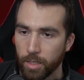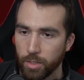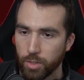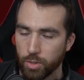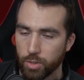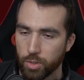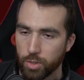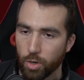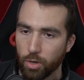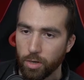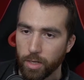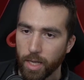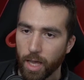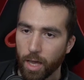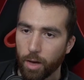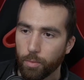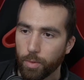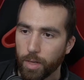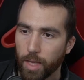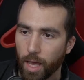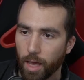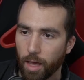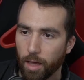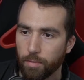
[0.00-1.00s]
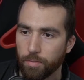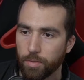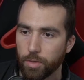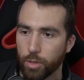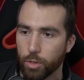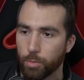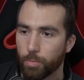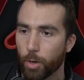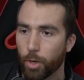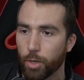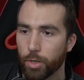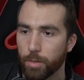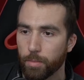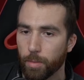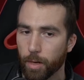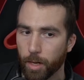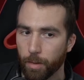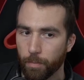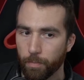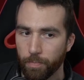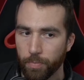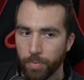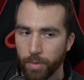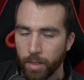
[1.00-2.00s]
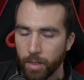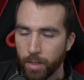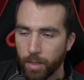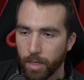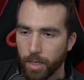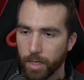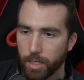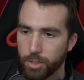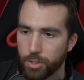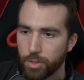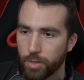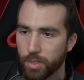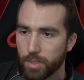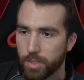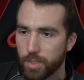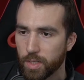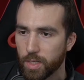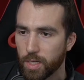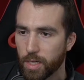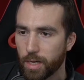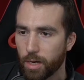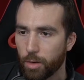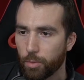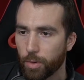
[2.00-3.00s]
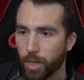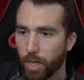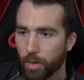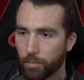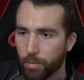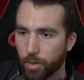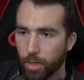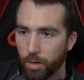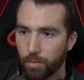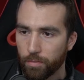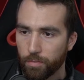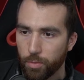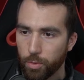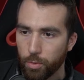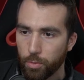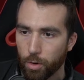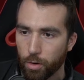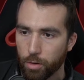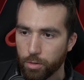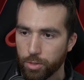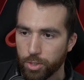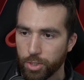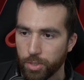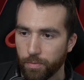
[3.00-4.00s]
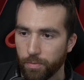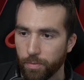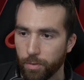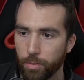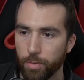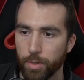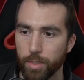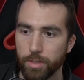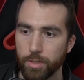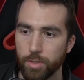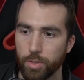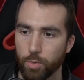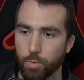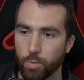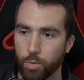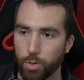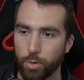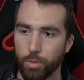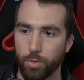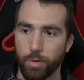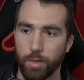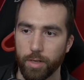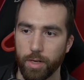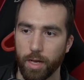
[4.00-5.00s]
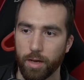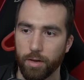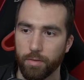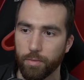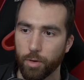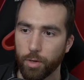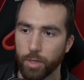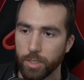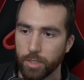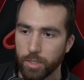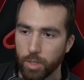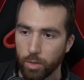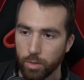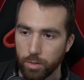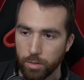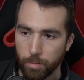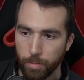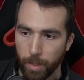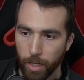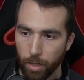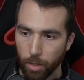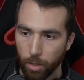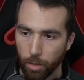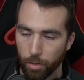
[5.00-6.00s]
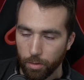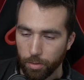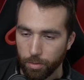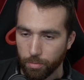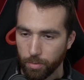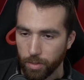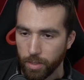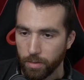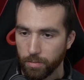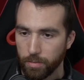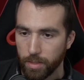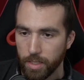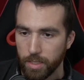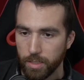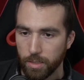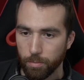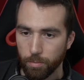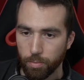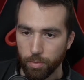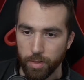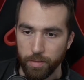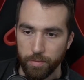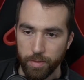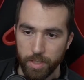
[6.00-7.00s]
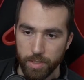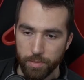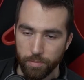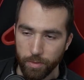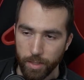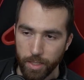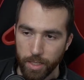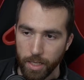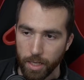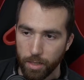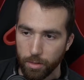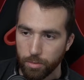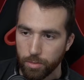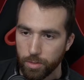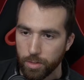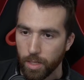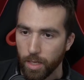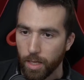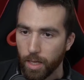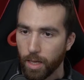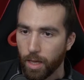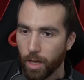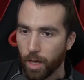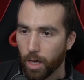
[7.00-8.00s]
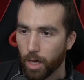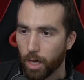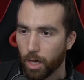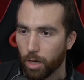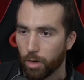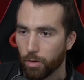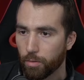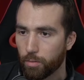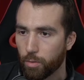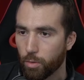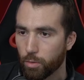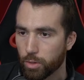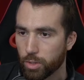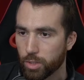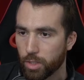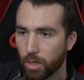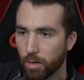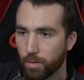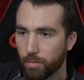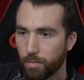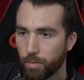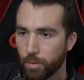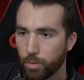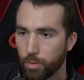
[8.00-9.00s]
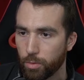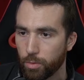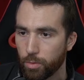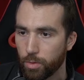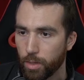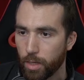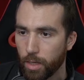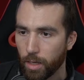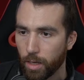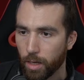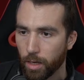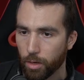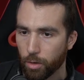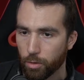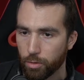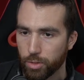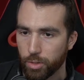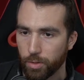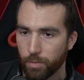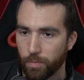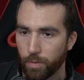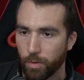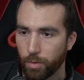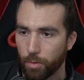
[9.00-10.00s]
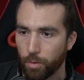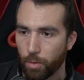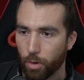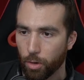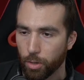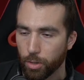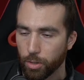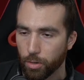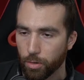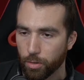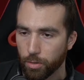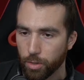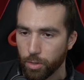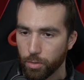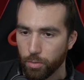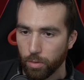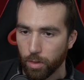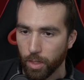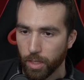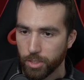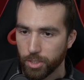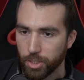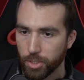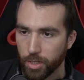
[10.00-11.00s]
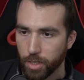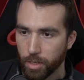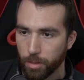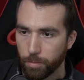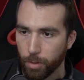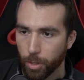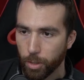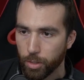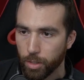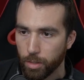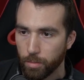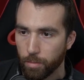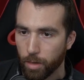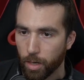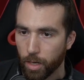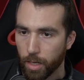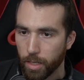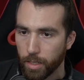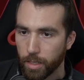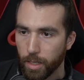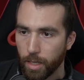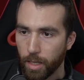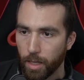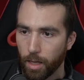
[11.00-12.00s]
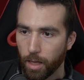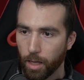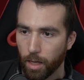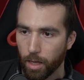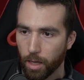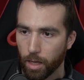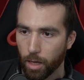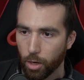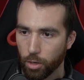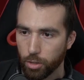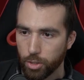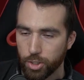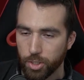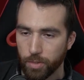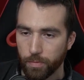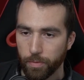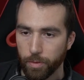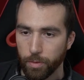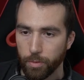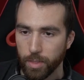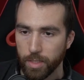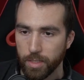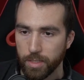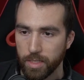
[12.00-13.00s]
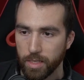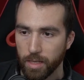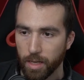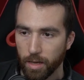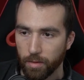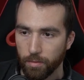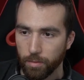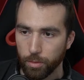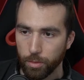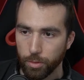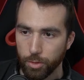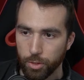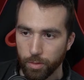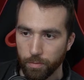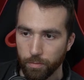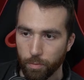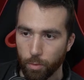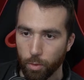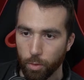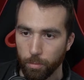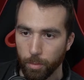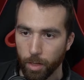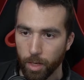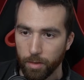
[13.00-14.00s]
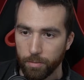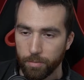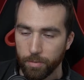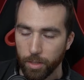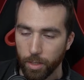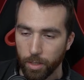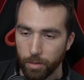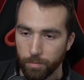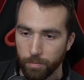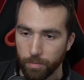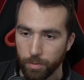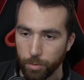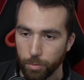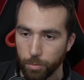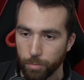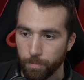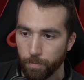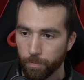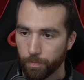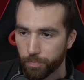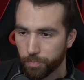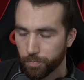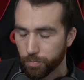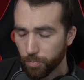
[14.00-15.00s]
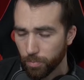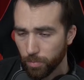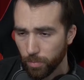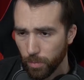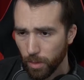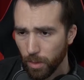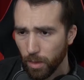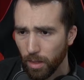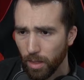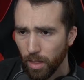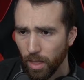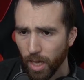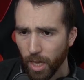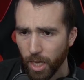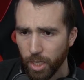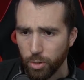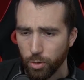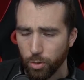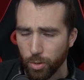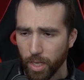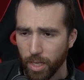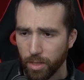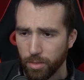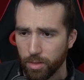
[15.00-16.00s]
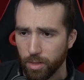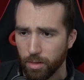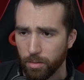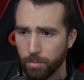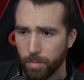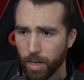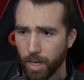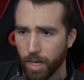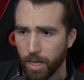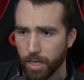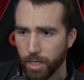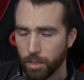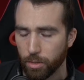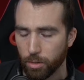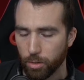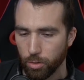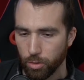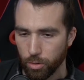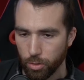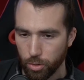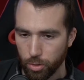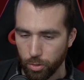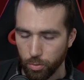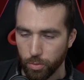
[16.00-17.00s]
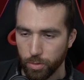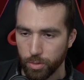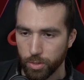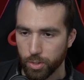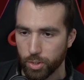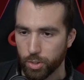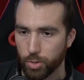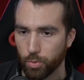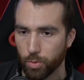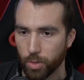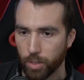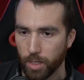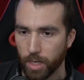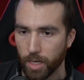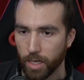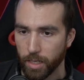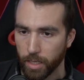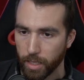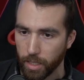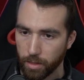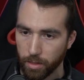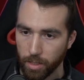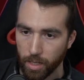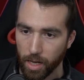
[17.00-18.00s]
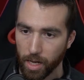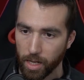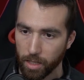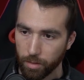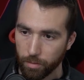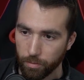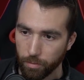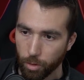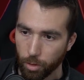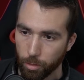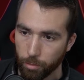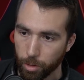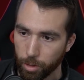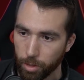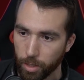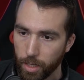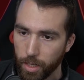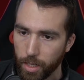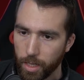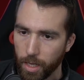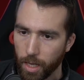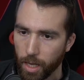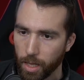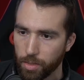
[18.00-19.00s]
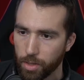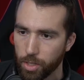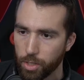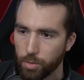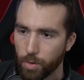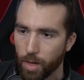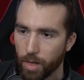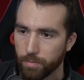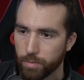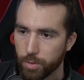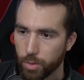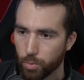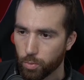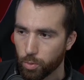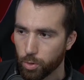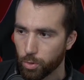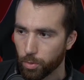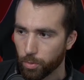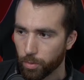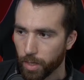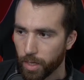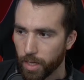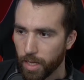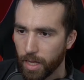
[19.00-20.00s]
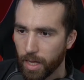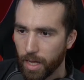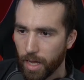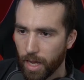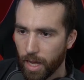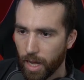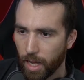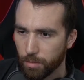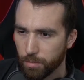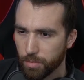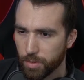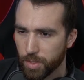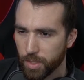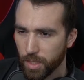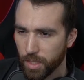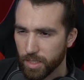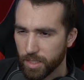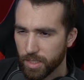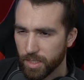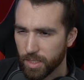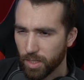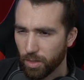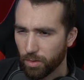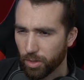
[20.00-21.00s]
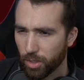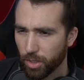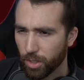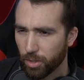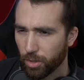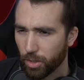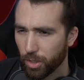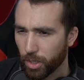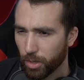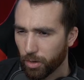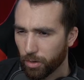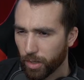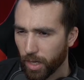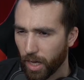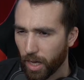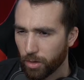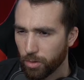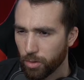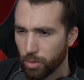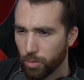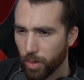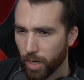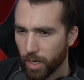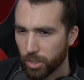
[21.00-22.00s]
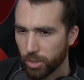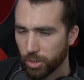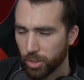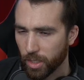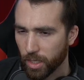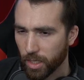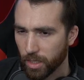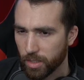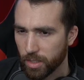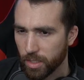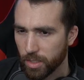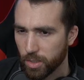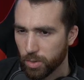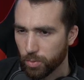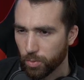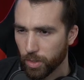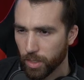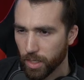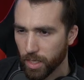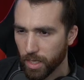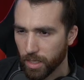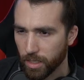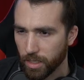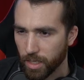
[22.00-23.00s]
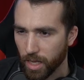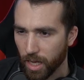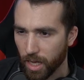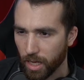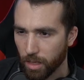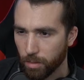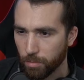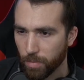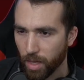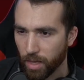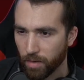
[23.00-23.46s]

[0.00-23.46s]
So starting out, we have the new Pokemon. As you can see here, we have Kubfu, Urshifu, and Zarude. Now, I've already talked about all three of these in previous videos. Of course, Kubfu and Urshifu are your new legendary Pokemon. Urshifu is the evolution form of Kubfu, and you'll get them by doing the storyline in the Isle of Armor. And then you have Zarude. It's still unclear on how you actually get this one in game.